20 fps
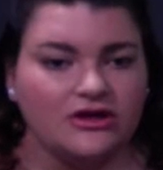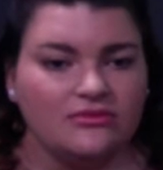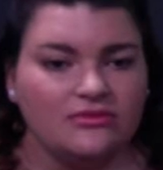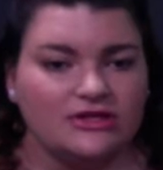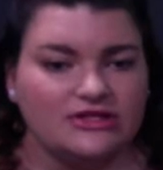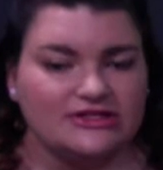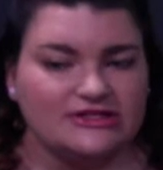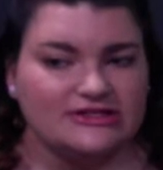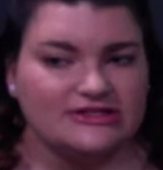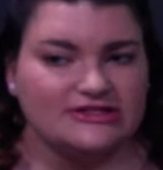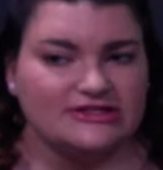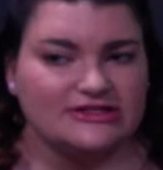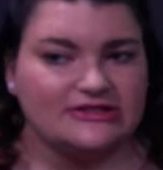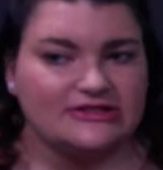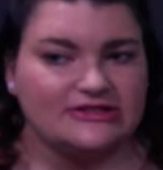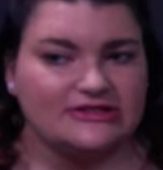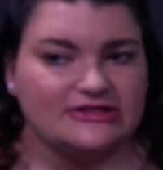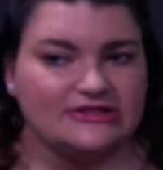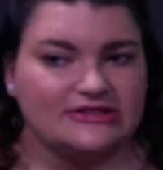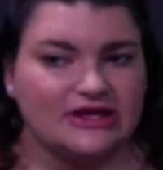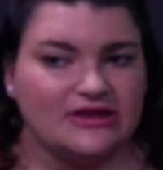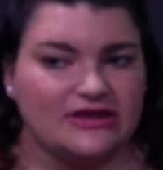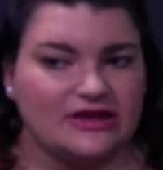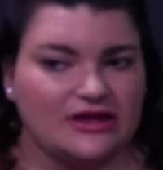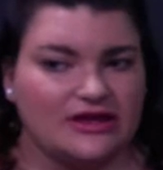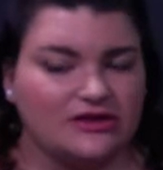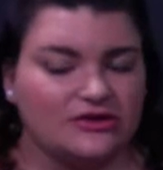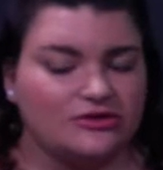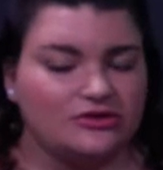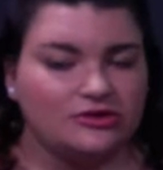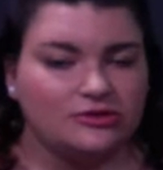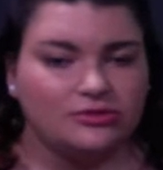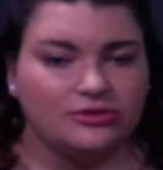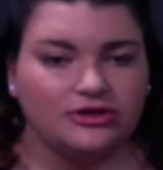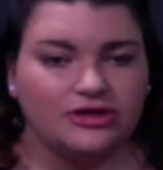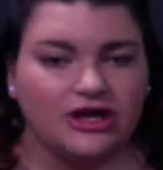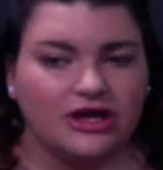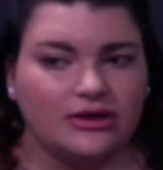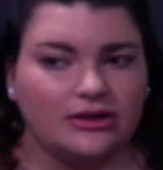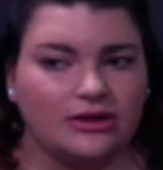businesses, and they
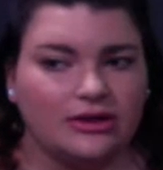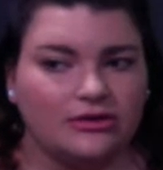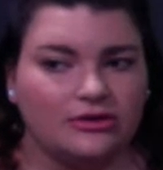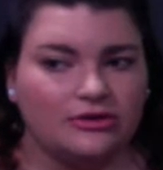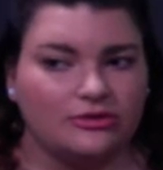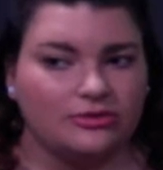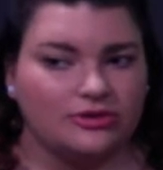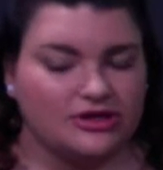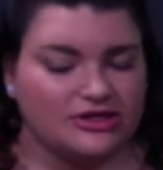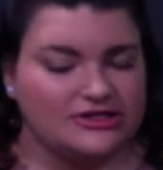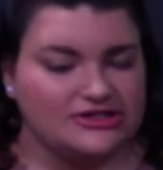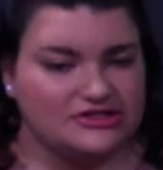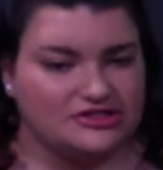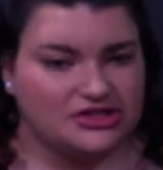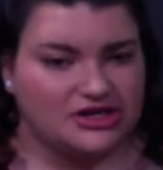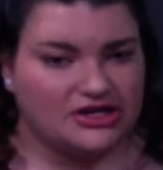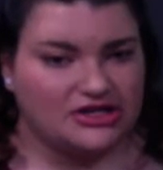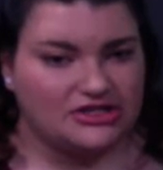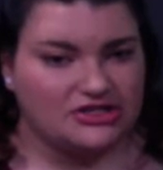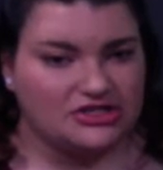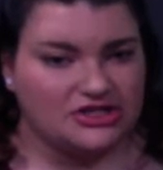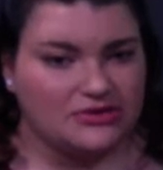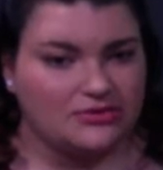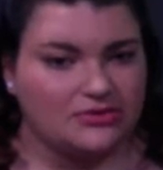incorporate a lower price strategy,